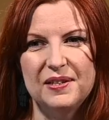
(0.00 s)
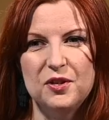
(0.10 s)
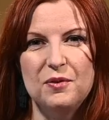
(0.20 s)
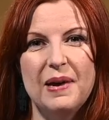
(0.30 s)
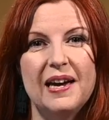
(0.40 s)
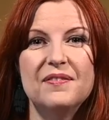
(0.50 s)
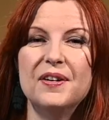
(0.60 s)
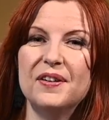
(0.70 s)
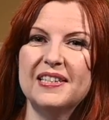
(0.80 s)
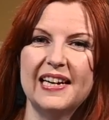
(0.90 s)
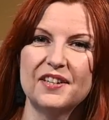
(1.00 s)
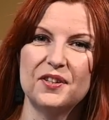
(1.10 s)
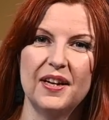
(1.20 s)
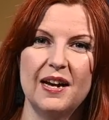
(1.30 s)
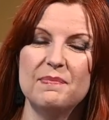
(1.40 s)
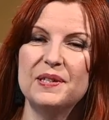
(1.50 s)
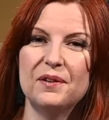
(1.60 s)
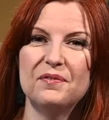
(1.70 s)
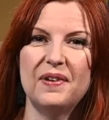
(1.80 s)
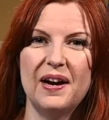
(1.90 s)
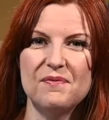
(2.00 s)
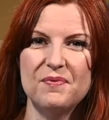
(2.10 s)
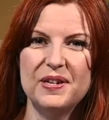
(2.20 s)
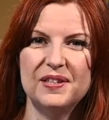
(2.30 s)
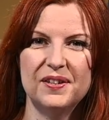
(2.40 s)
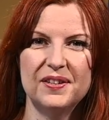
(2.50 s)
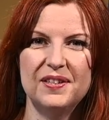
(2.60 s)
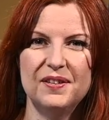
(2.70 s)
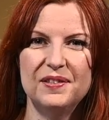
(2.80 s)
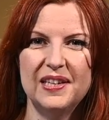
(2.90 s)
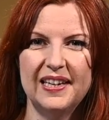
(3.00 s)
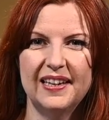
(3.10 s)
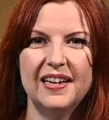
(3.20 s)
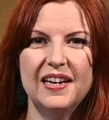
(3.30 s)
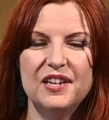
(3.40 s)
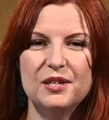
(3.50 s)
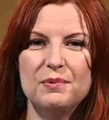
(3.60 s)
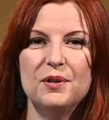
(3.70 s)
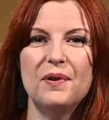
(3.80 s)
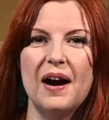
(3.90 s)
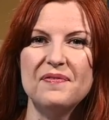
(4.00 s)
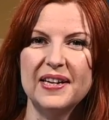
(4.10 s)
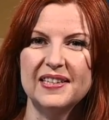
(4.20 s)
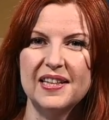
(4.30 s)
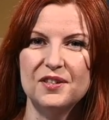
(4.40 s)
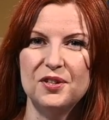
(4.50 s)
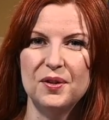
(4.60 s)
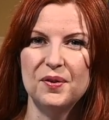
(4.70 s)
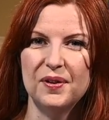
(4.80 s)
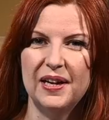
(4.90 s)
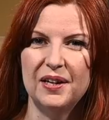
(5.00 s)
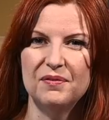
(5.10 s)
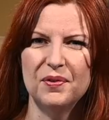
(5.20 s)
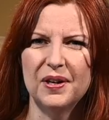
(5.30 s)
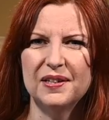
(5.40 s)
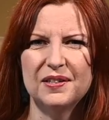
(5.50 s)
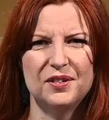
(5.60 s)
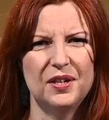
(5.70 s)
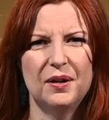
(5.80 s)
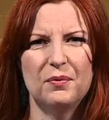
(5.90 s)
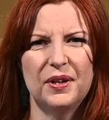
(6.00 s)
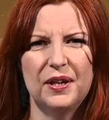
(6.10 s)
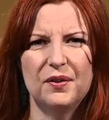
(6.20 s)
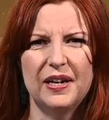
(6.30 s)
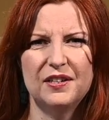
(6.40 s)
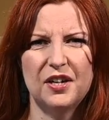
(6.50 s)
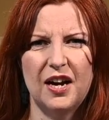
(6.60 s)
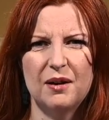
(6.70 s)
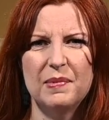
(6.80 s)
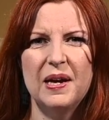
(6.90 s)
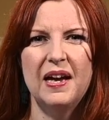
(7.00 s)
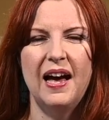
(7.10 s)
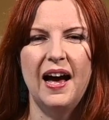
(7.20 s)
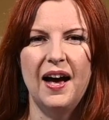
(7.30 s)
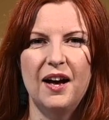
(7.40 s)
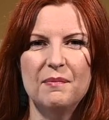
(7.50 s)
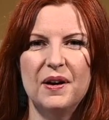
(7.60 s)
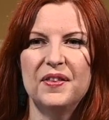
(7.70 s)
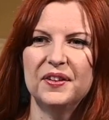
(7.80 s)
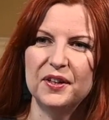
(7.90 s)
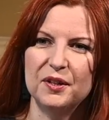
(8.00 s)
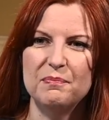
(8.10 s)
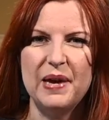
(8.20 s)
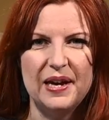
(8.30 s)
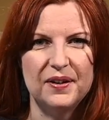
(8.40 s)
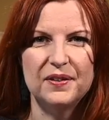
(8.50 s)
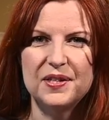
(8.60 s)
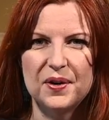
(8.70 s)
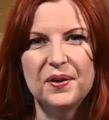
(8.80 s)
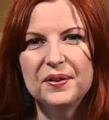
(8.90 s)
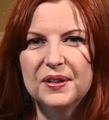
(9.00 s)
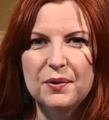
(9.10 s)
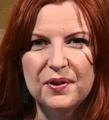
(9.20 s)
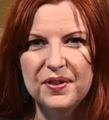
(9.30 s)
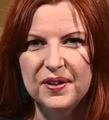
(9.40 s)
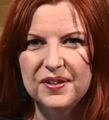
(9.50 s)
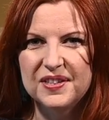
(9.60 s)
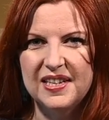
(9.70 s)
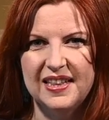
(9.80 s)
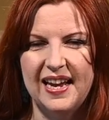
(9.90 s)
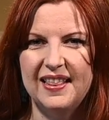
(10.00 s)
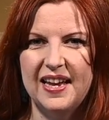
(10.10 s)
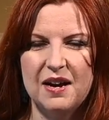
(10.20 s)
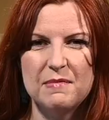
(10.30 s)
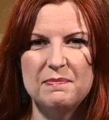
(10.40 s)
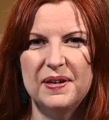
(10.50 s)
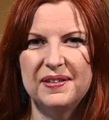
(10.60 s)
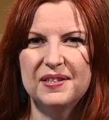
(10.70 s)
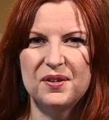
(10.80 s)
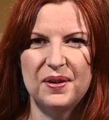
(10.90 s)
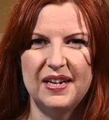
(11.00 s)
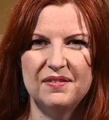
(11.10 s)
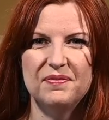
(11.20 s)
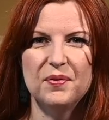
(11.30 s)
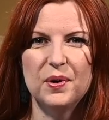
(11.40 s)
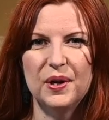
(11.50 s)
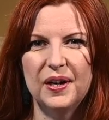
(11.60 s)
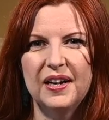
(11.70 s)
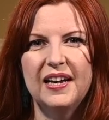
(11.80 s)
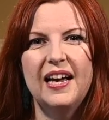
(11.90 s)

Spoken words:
so you may have noticed actually in episode 5, we started using some new graphics that she created for us. And she did a really great job on the little banners. They're called lower thirds, and they come up on the screen for